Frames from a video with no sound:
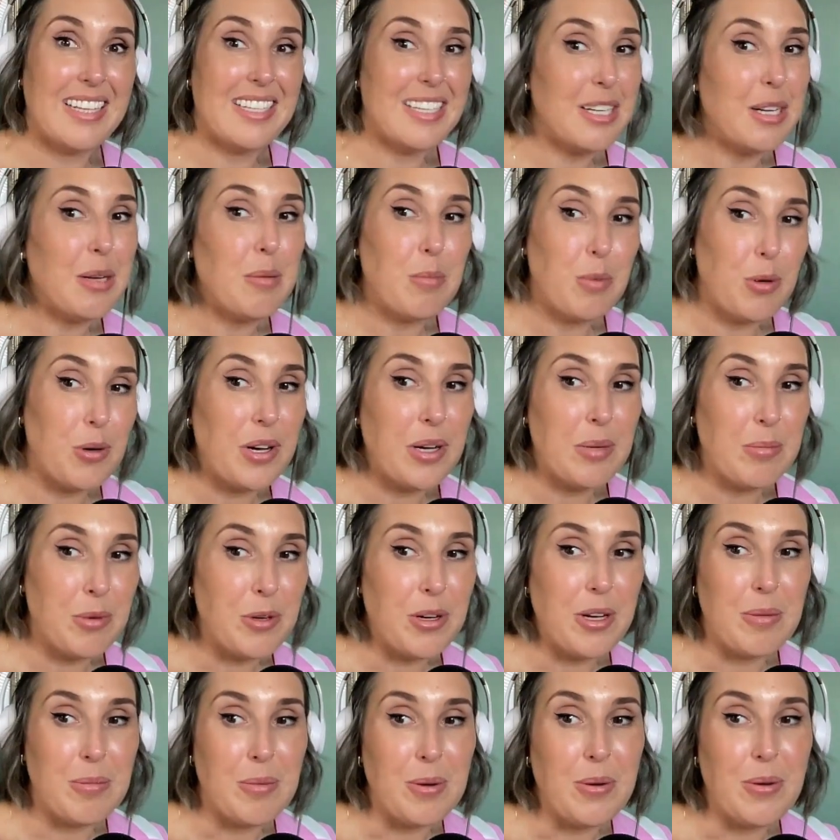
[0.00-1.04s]
did it more and
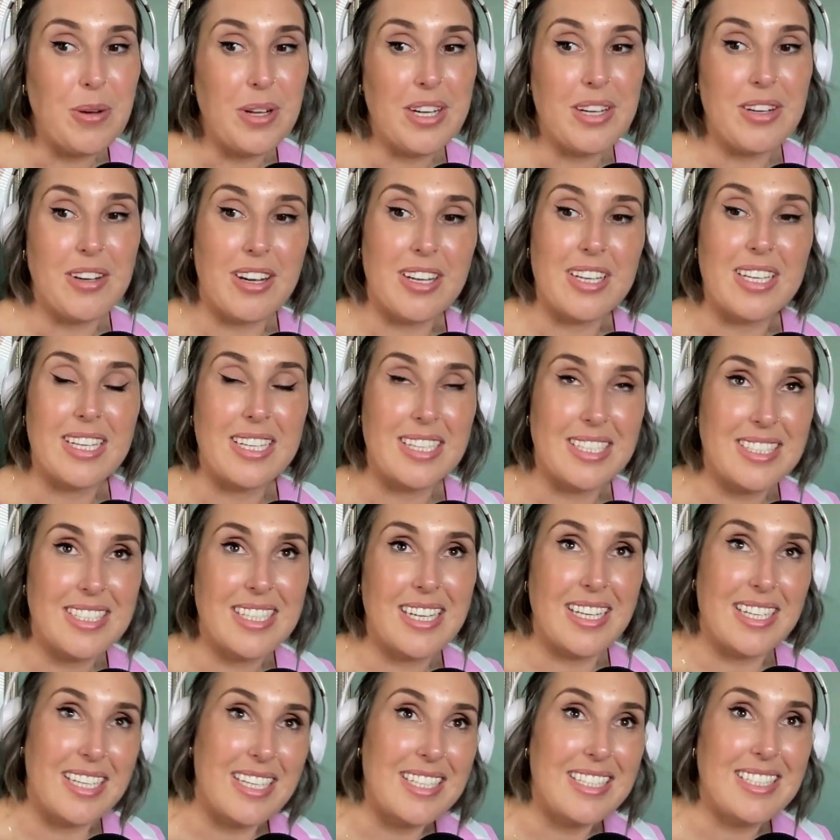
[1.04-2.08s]
more and more, and it got
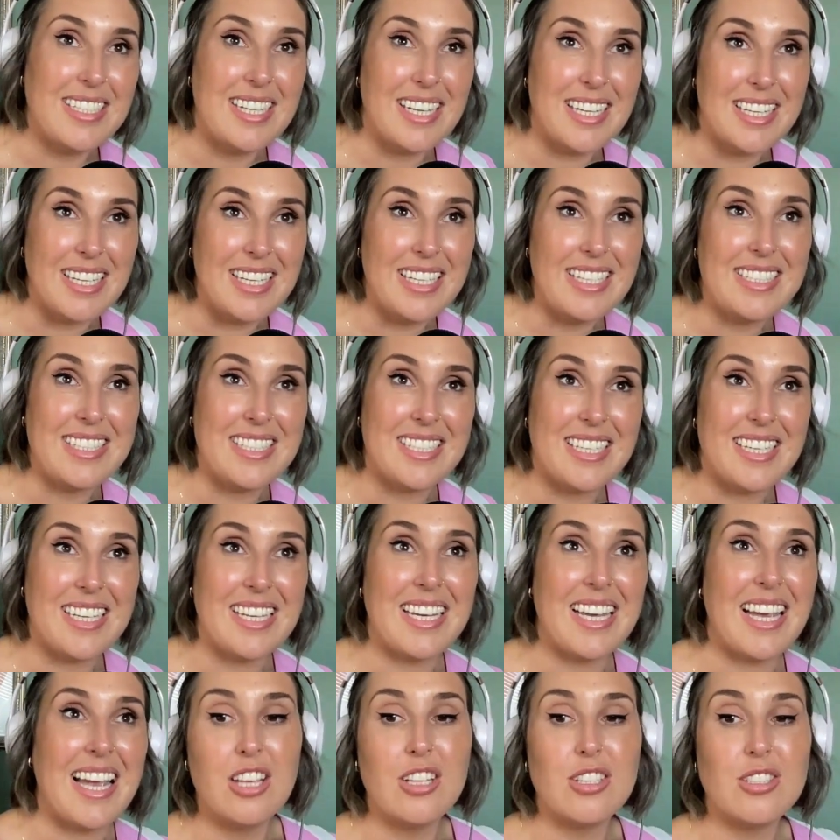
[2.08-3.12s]
easier and easier and
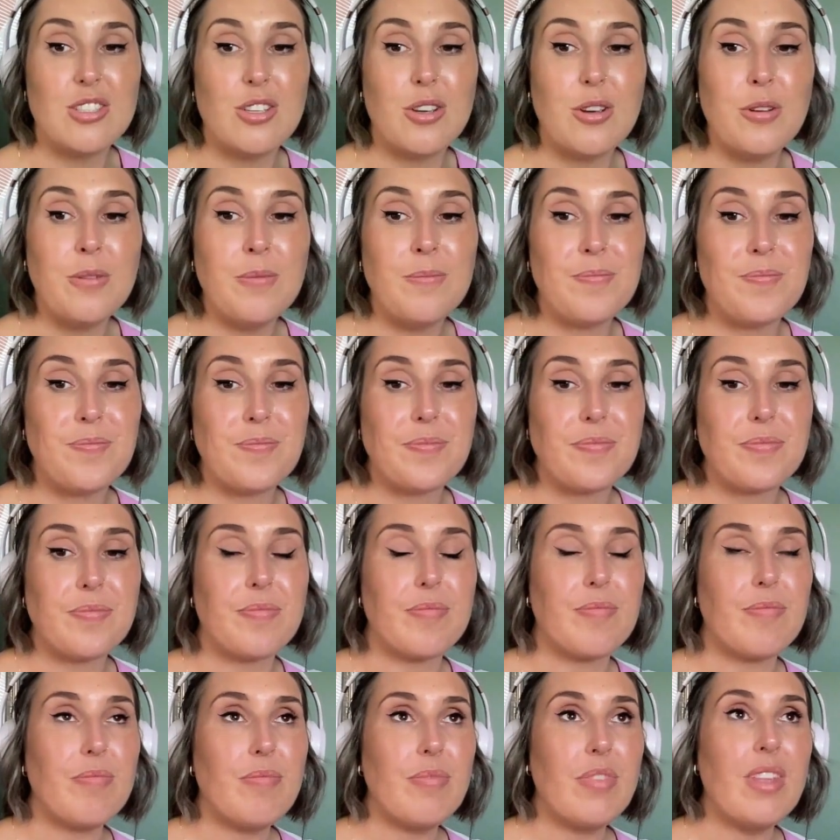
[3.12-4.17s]
easier. So
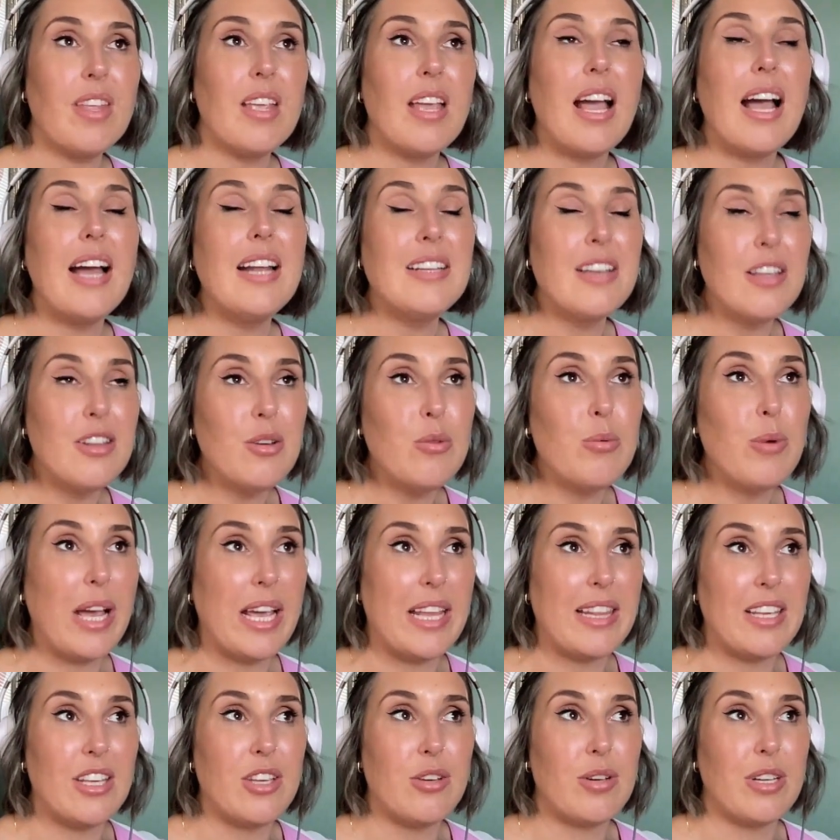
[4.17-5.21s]
another way
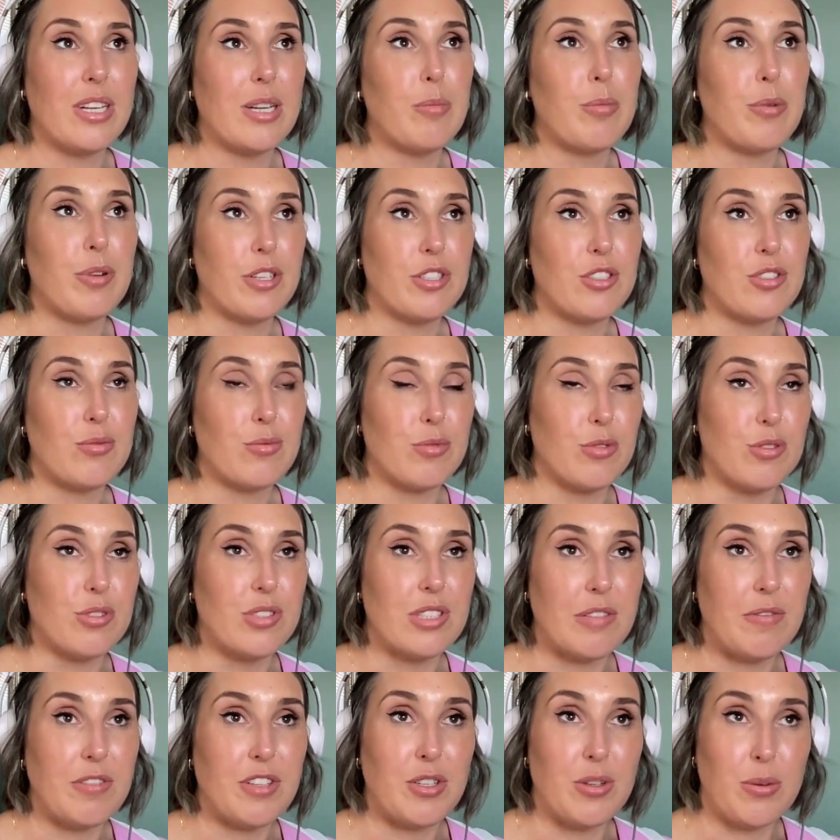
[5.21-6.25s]
that you can approach rules,
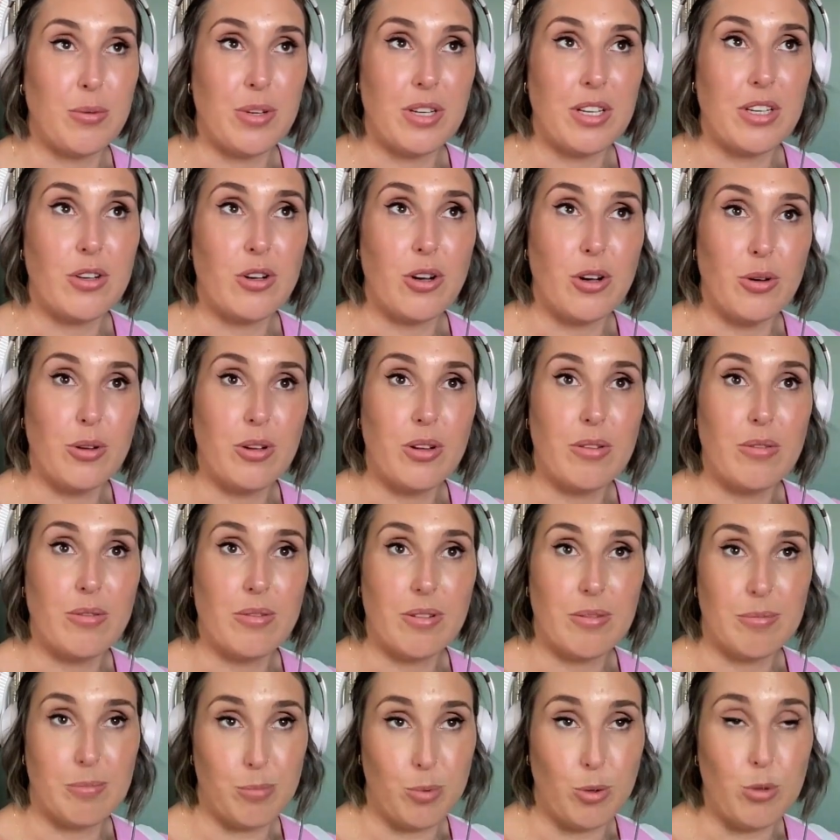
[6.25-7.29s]
if you don't want to go
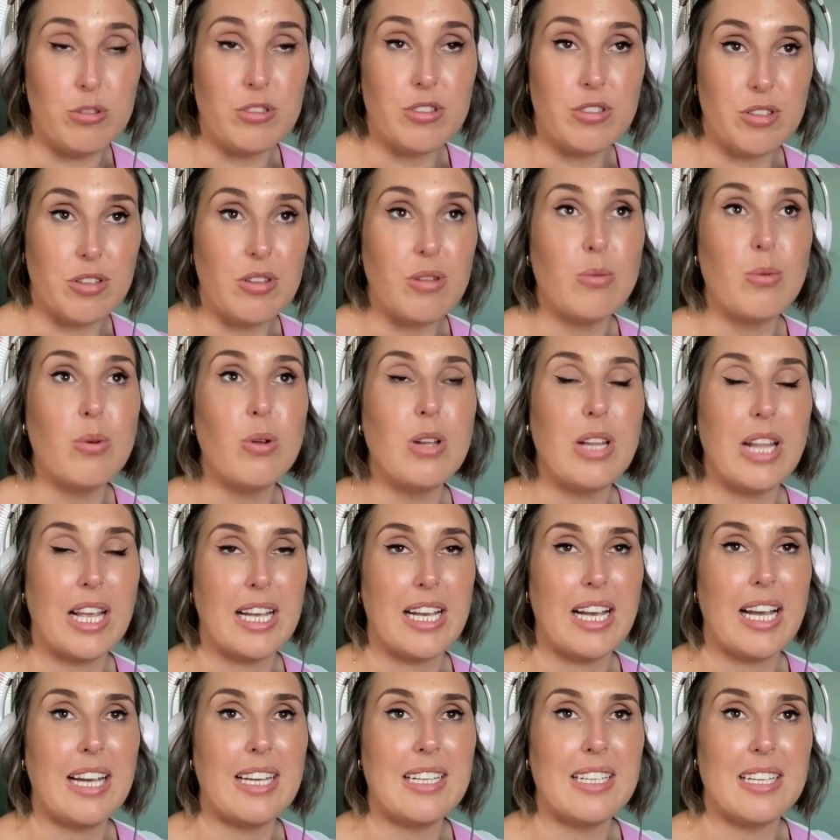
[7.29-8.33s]
balls to the wall like
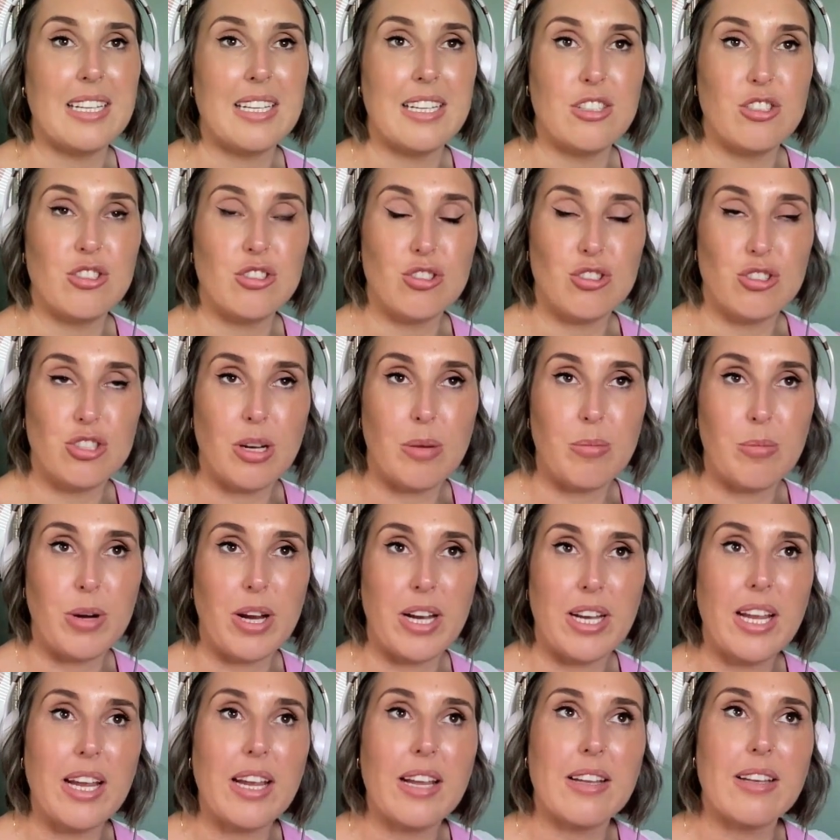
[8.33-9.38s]
I did and just jump
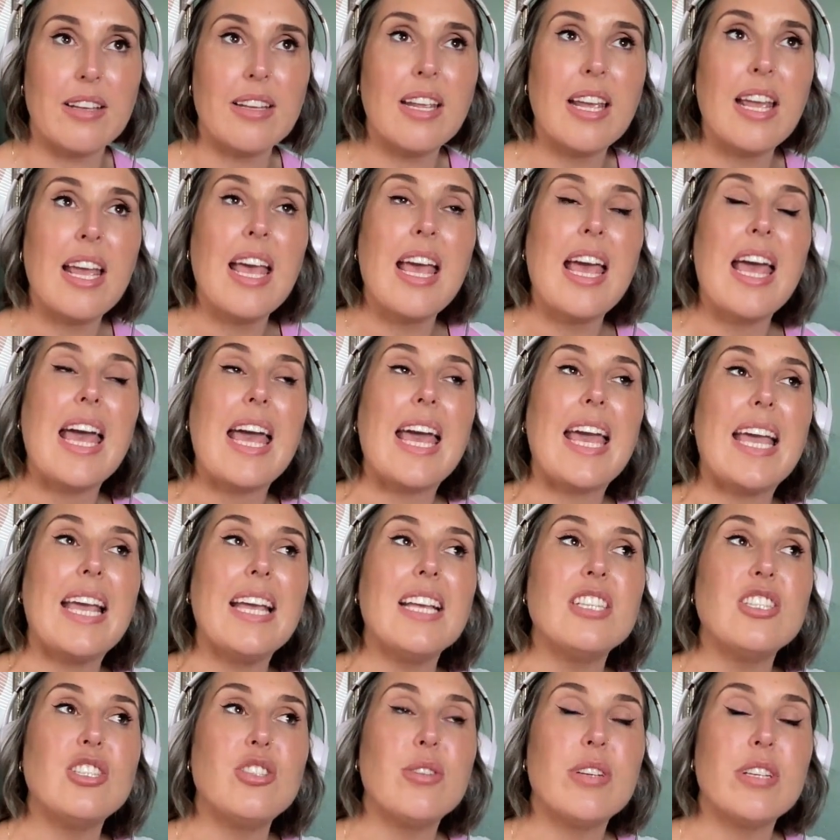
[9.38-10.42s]
right in,
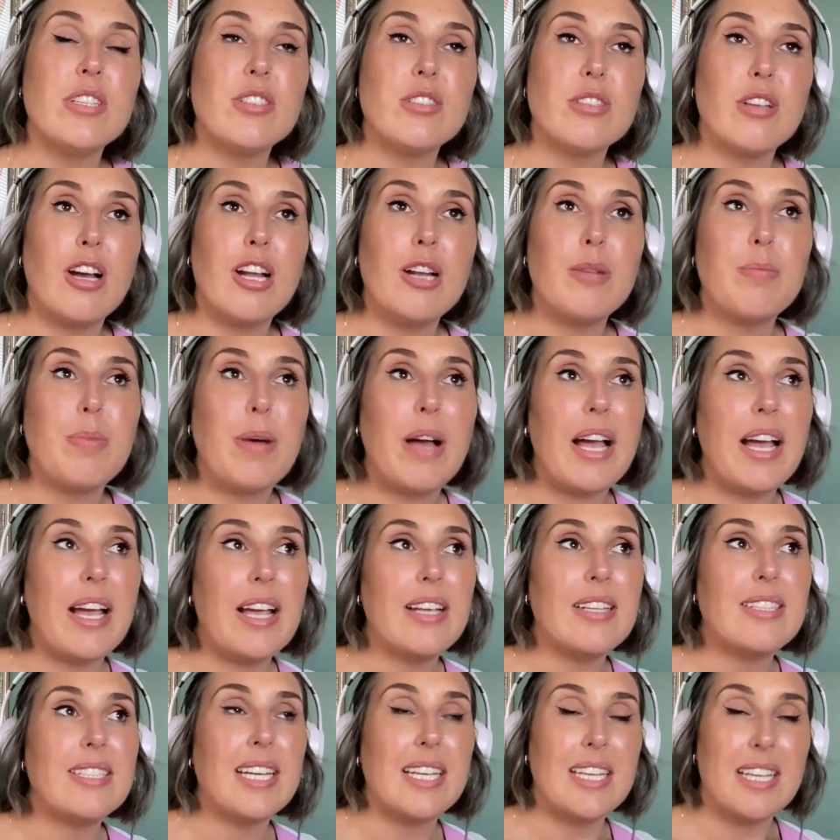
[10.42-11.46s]
is you can start by
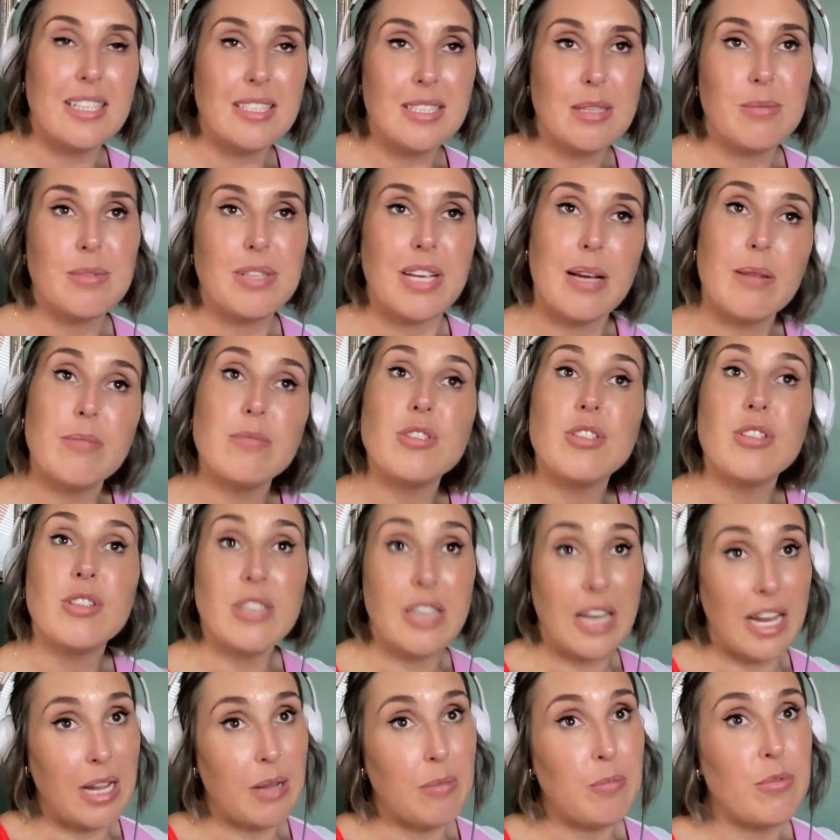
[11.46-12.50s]
taking some time to
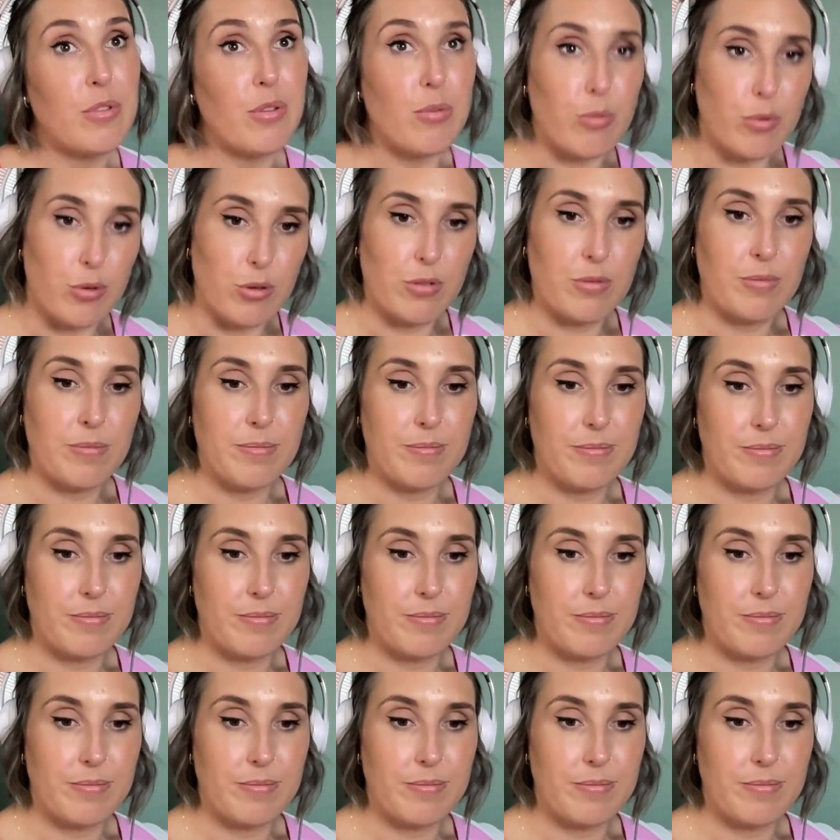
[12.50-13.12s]
name the rule.